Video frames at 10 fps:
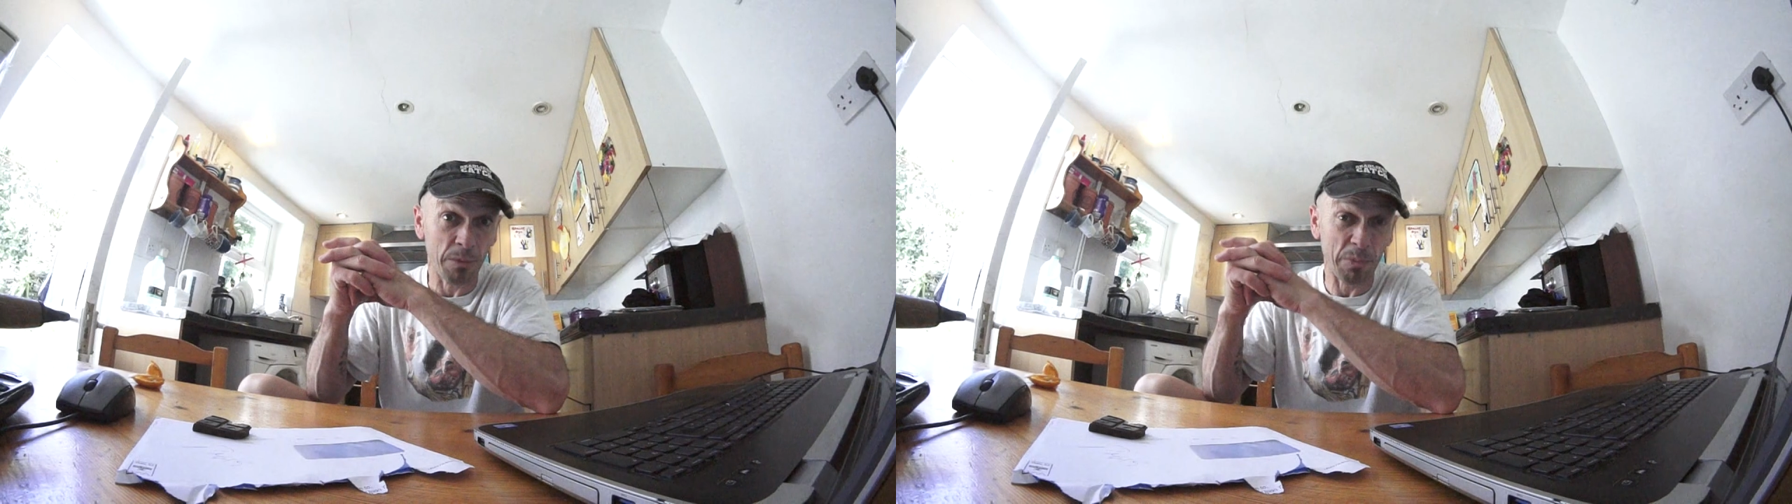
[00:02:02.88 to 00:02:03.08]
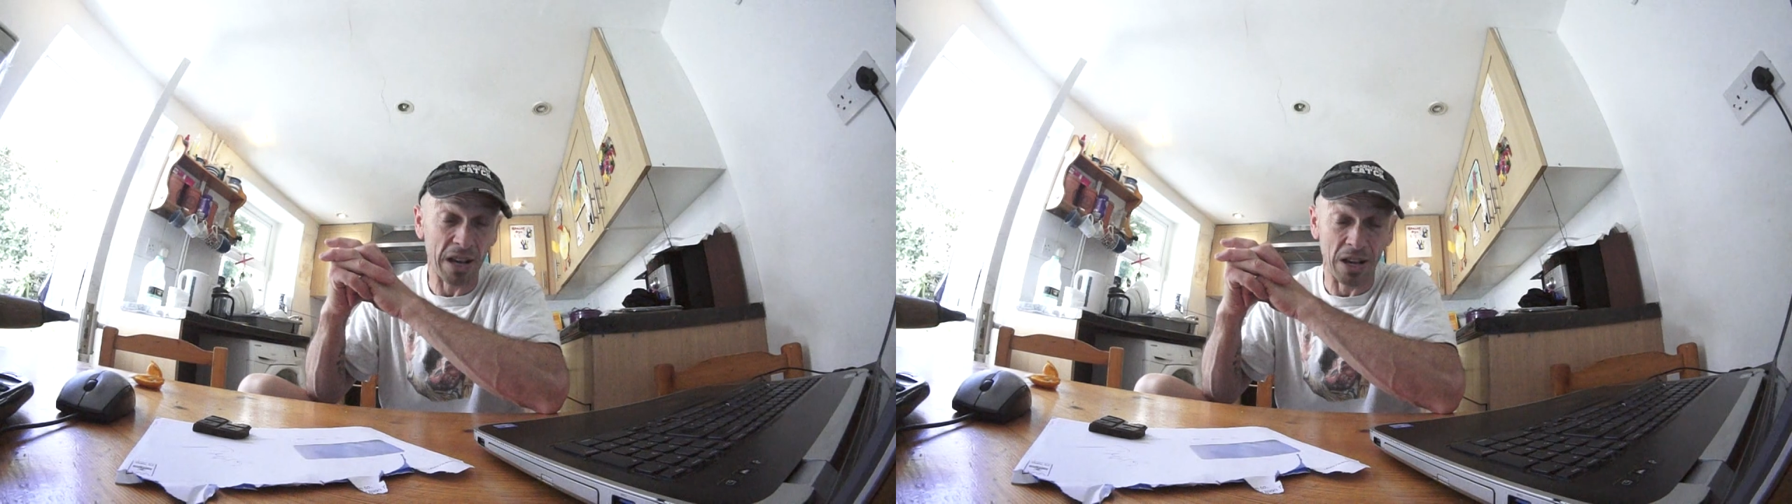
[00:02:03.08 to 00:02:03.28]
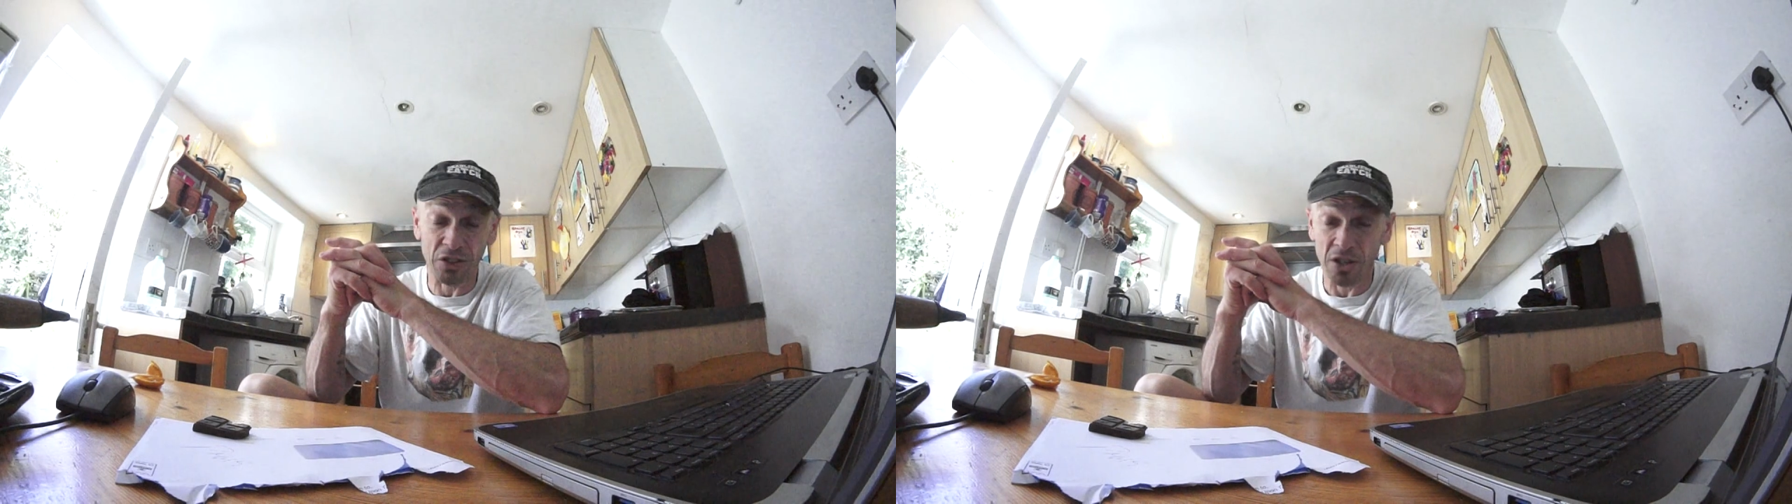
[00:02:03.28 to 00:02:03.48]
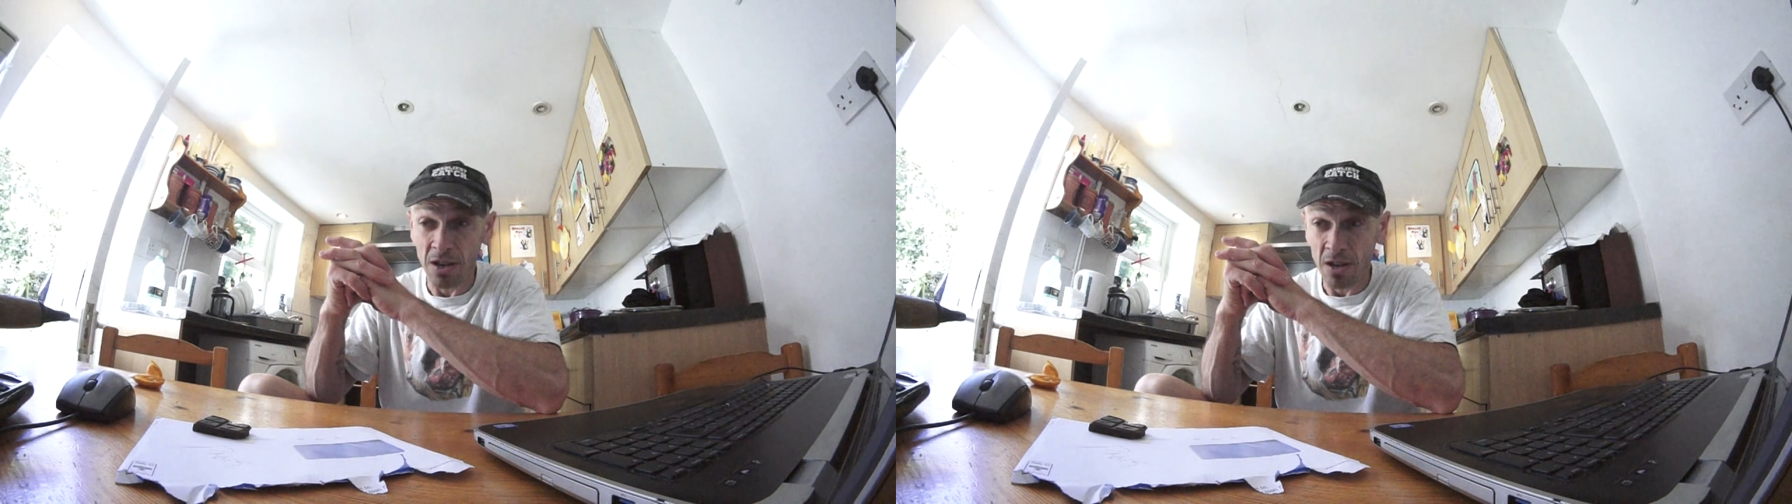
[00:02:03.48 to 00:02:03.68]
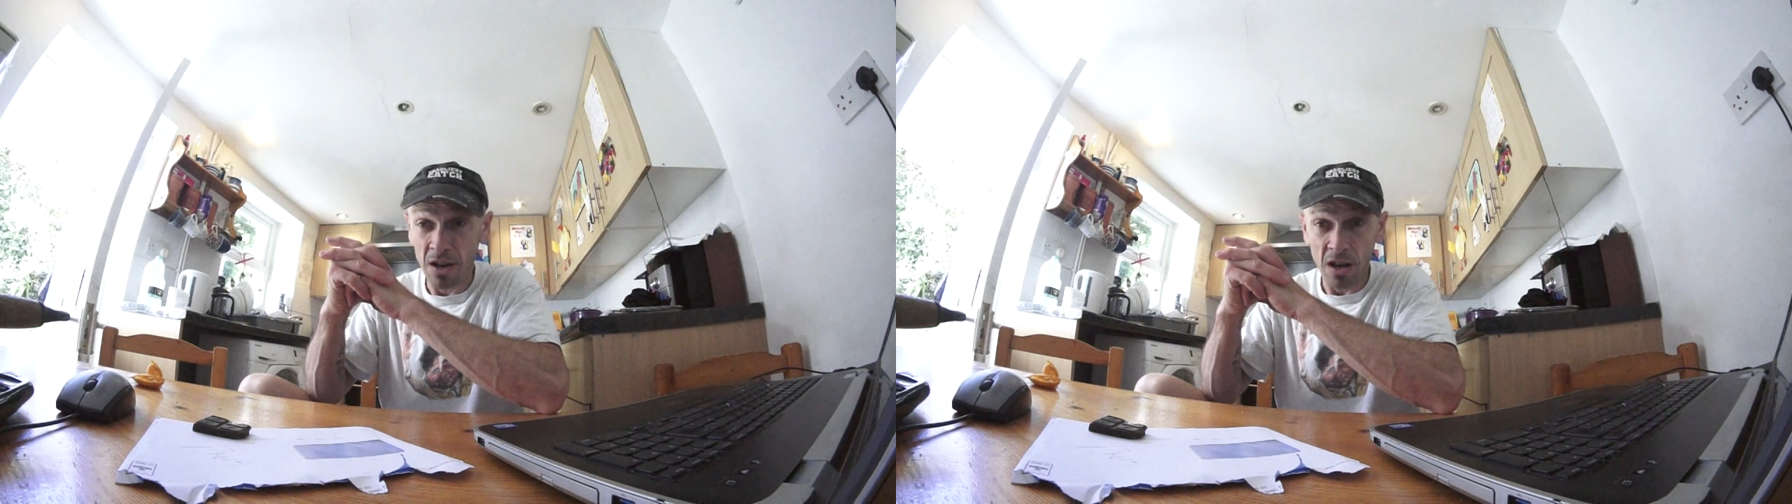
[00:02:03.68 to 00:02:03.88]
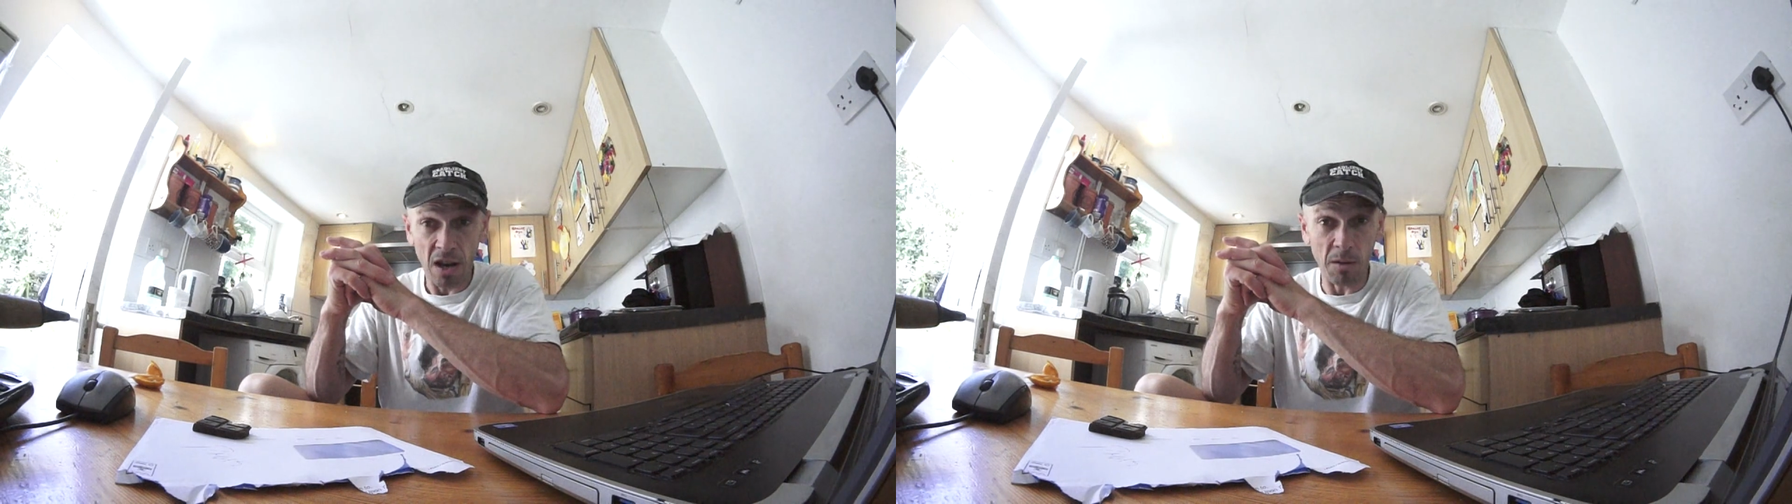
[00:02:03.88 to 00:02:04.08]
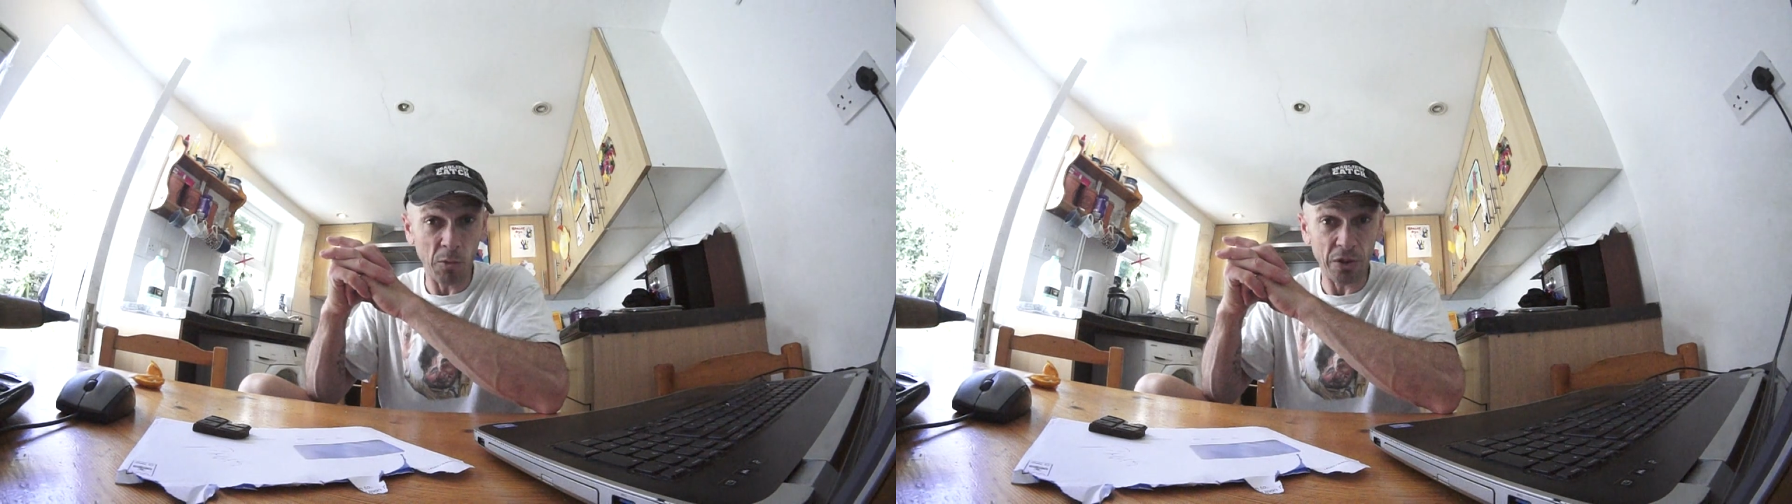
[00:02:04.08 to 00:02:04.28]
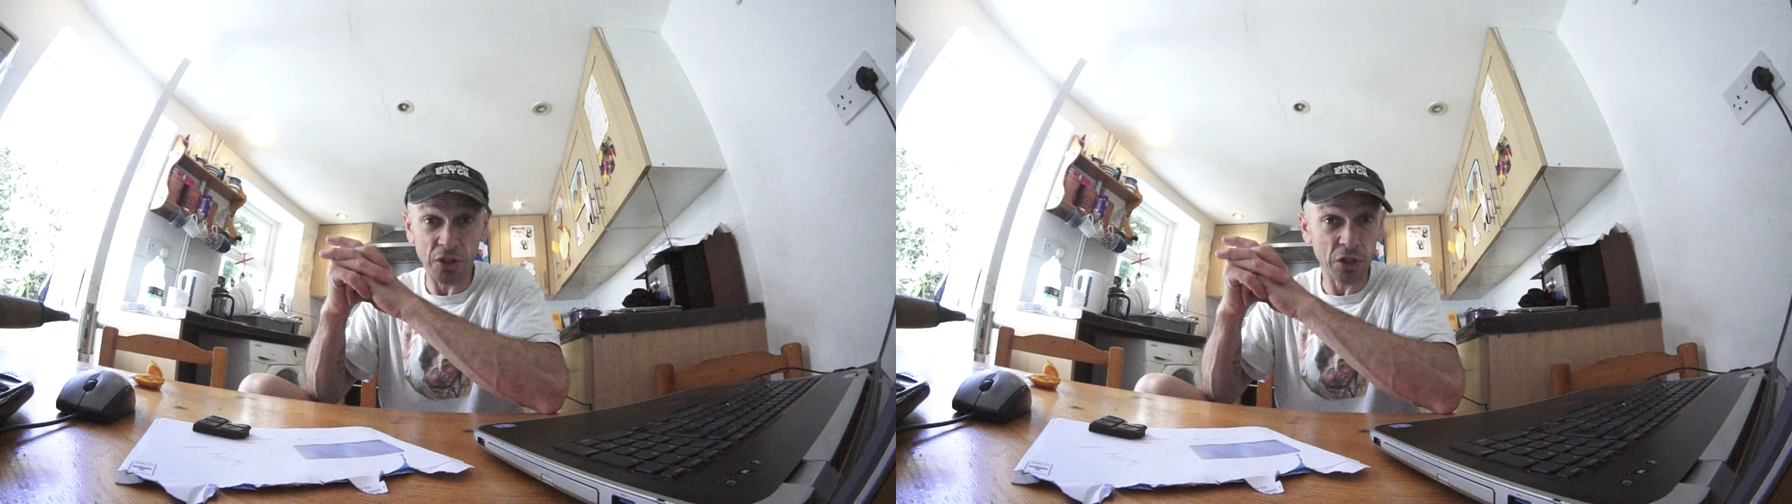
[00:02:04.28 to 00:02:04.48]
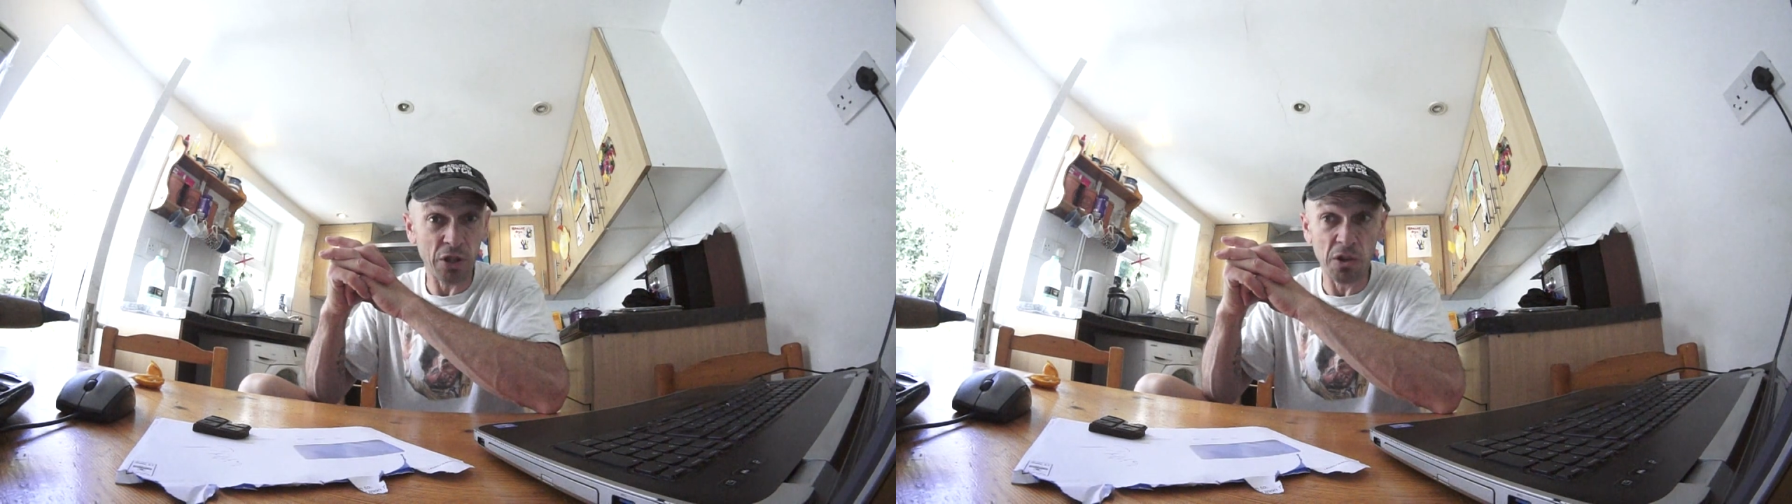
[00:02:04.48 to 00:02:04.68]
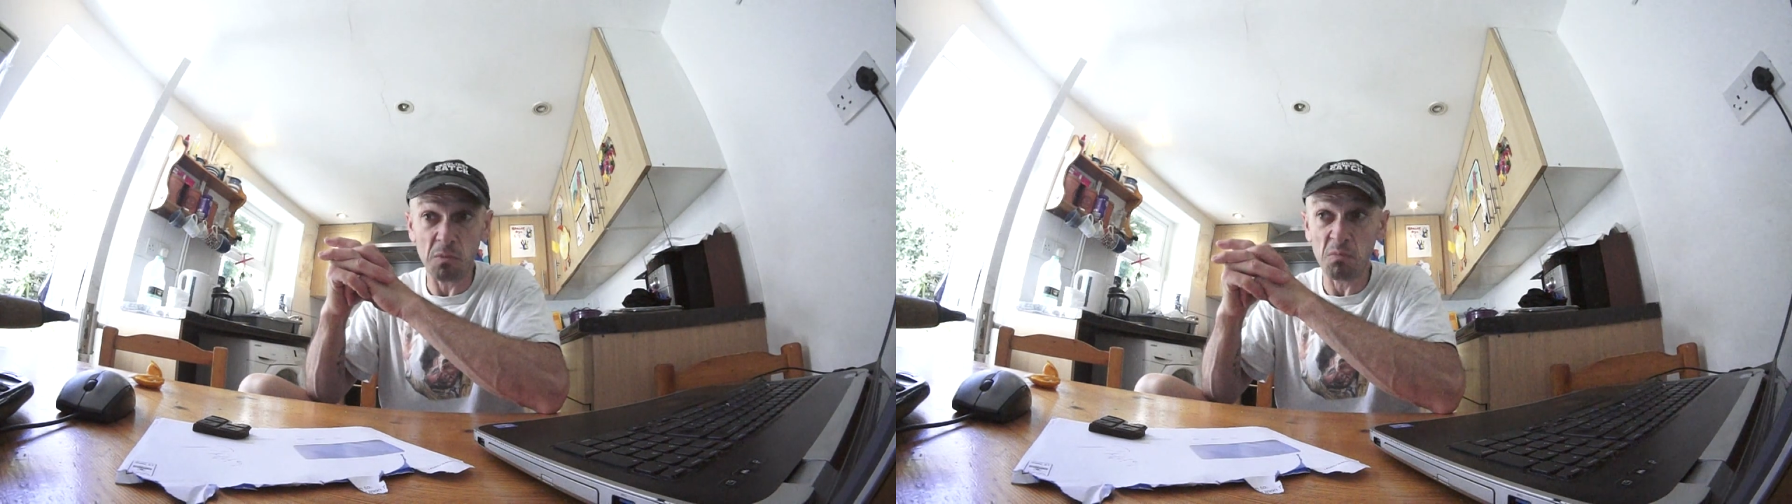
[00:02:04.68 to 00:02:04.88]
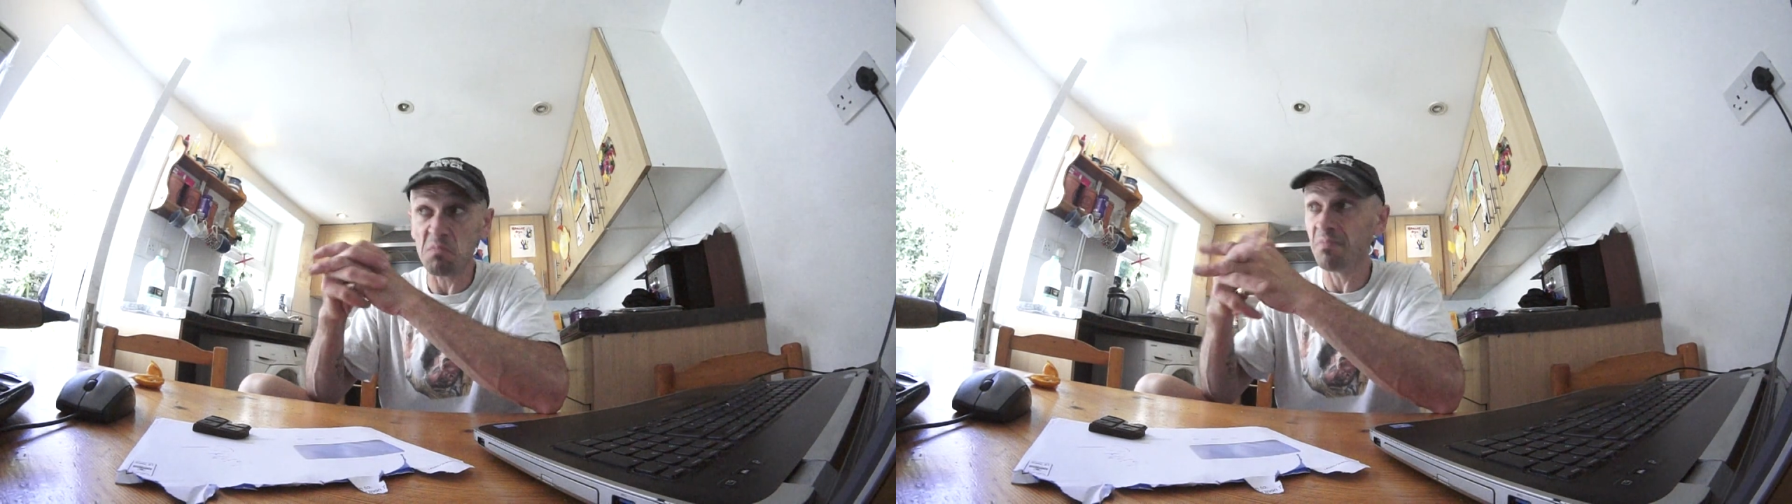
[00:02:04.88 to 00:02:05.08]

a pass, upwards to